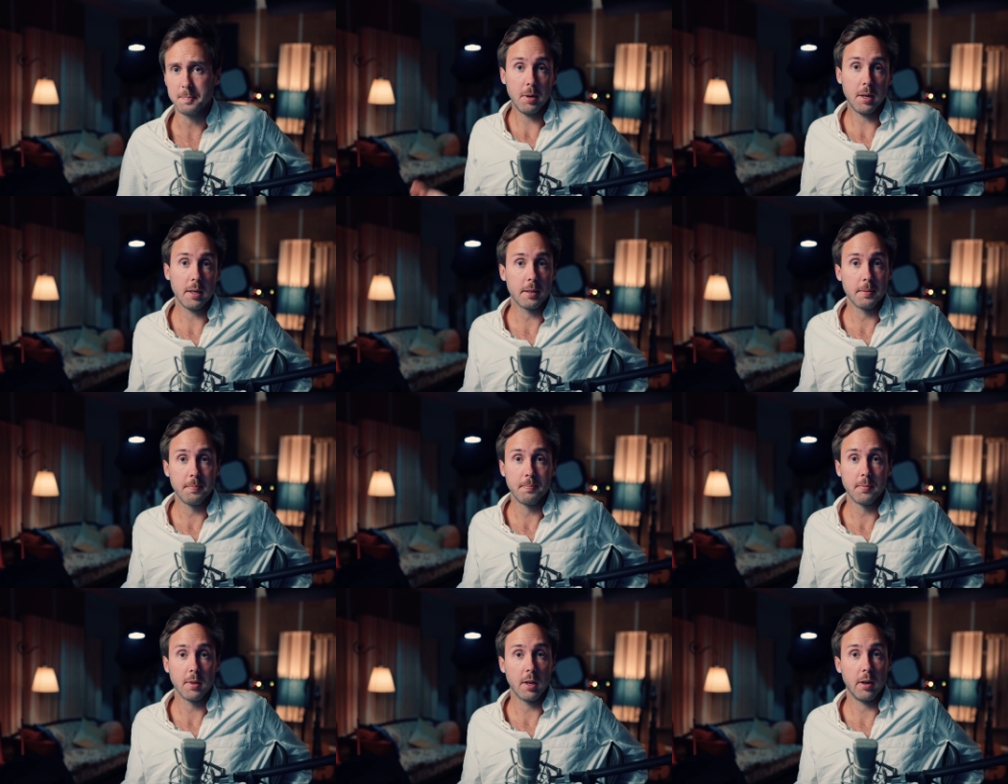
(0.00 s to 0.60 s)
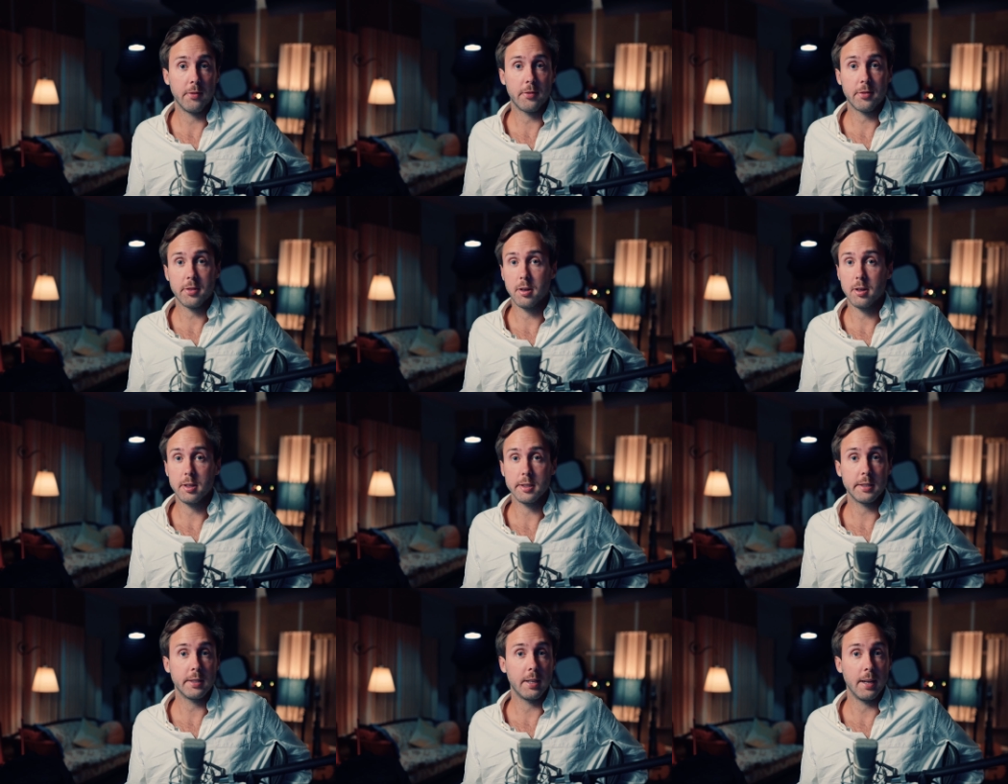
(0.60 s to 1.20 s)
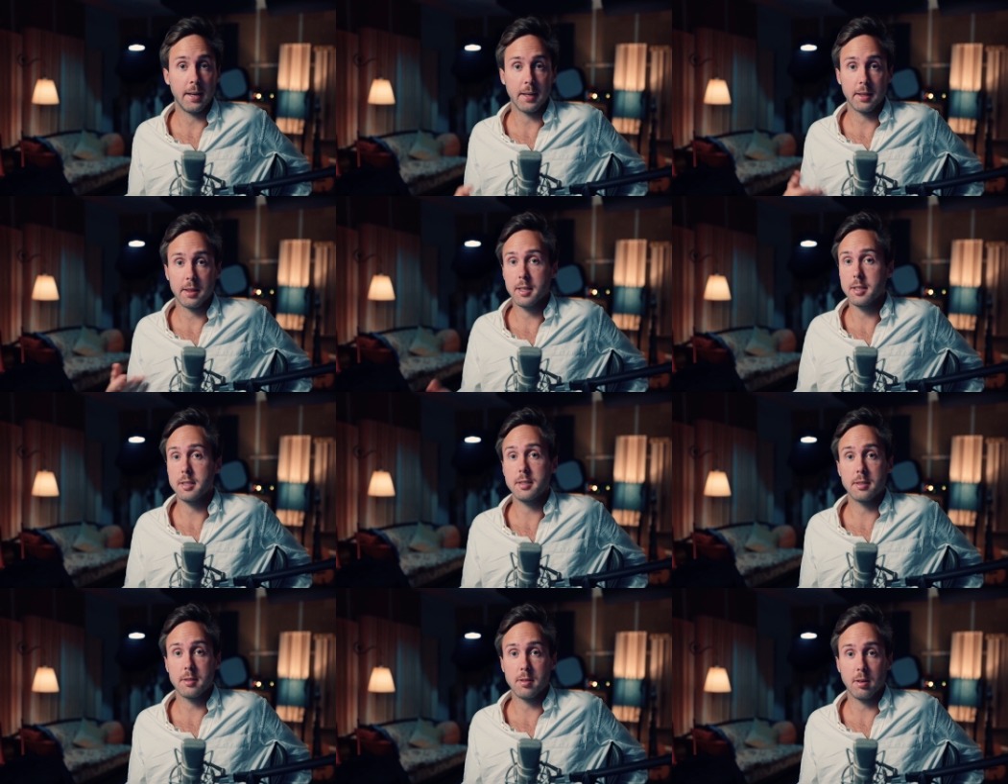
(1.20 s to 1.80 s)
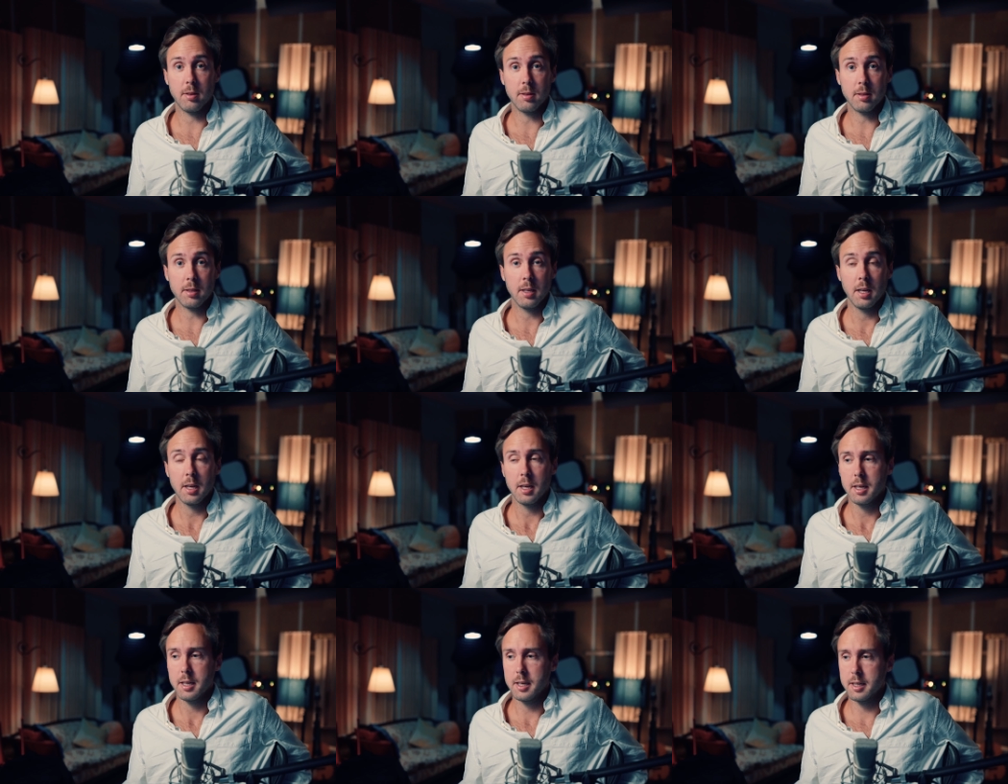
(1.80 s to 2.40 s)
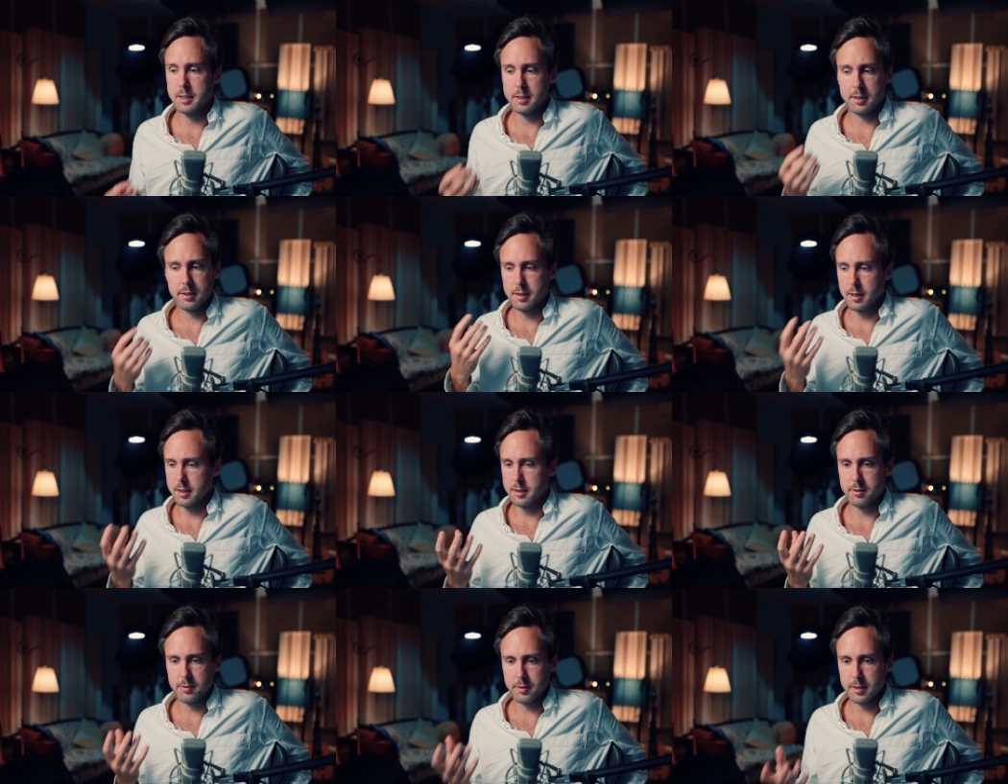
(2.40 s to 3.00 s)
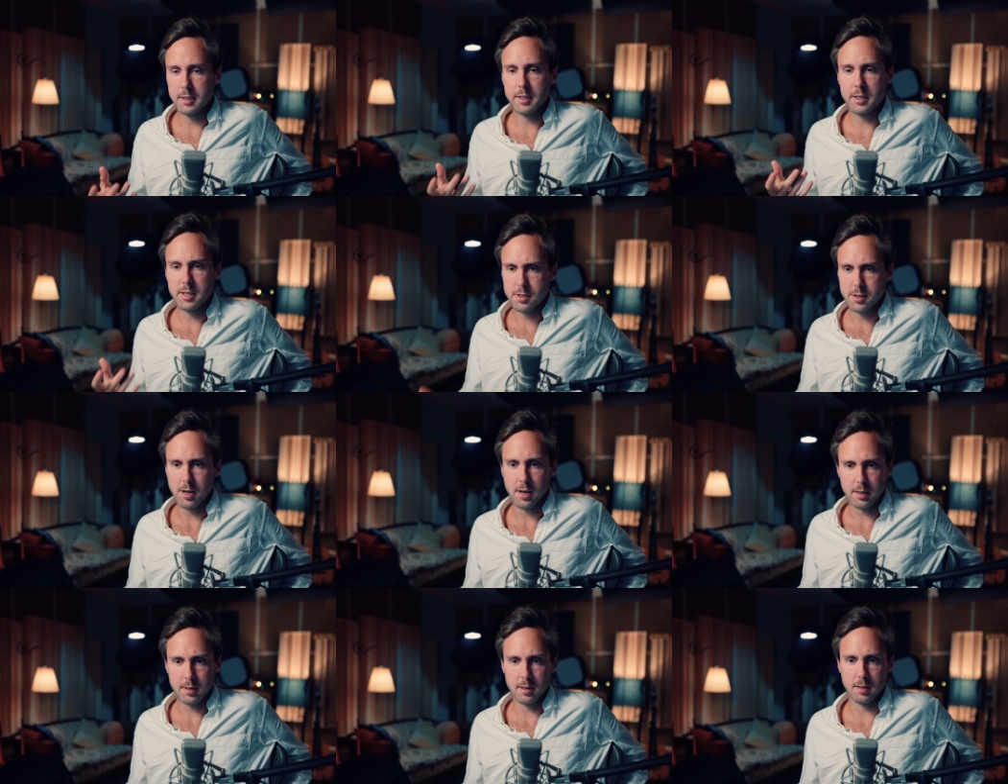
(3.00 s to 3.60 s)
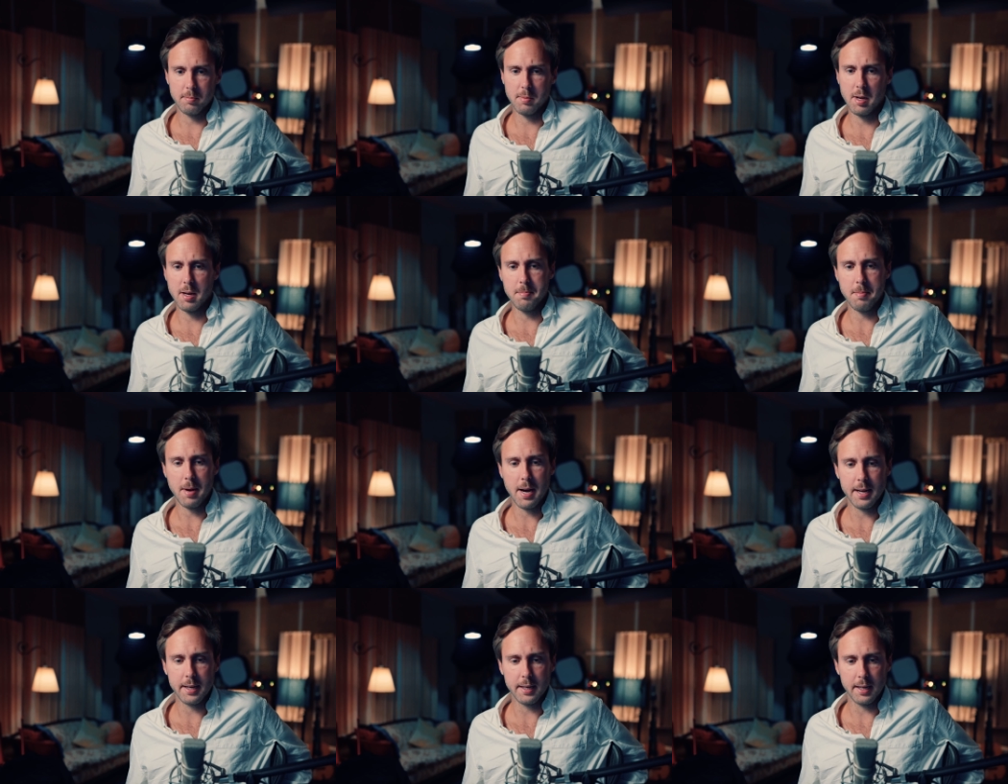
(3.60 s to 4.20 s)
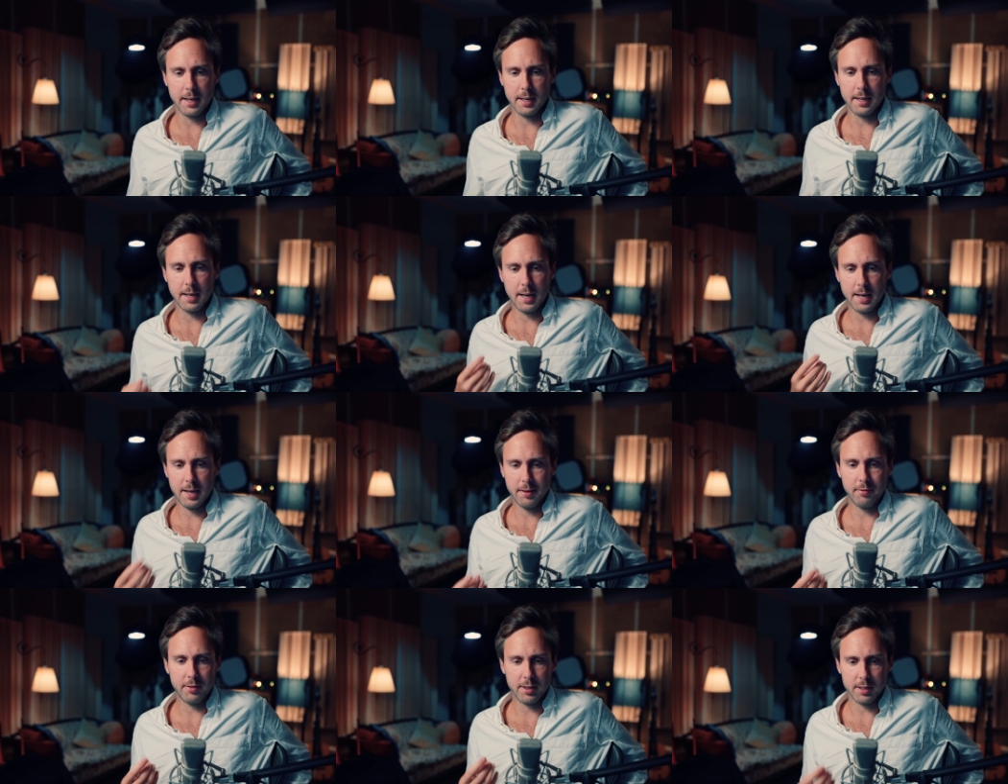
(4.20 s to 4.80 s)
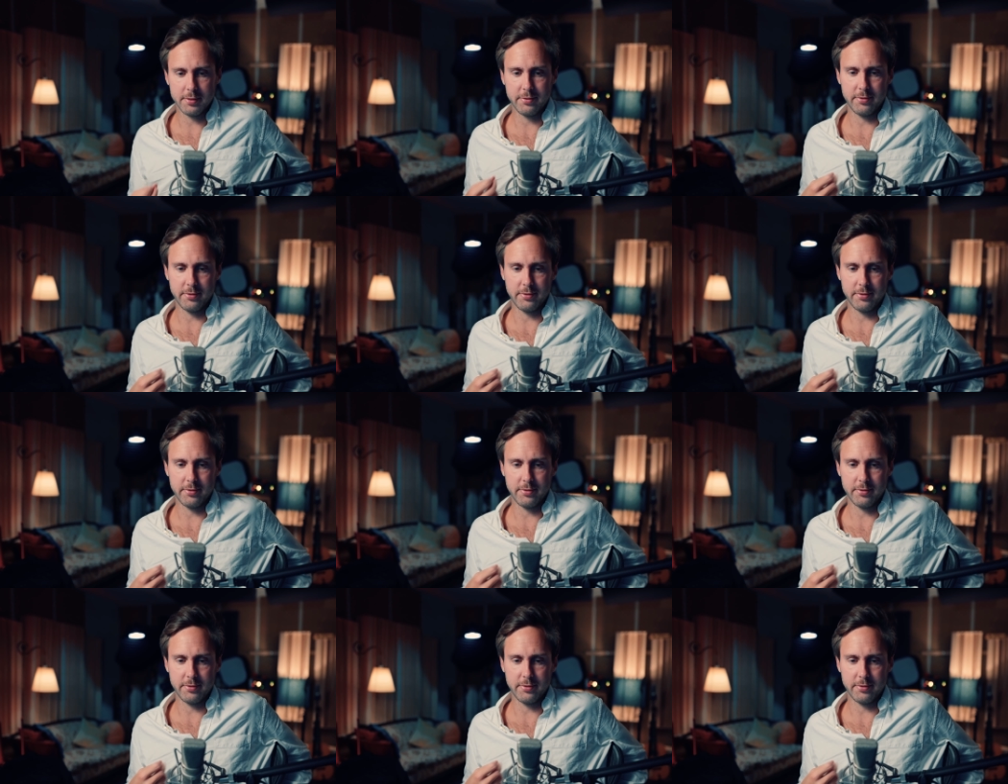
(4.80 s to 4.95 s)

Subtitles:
But of course, like this song, it just really stuck on my mind, and I have this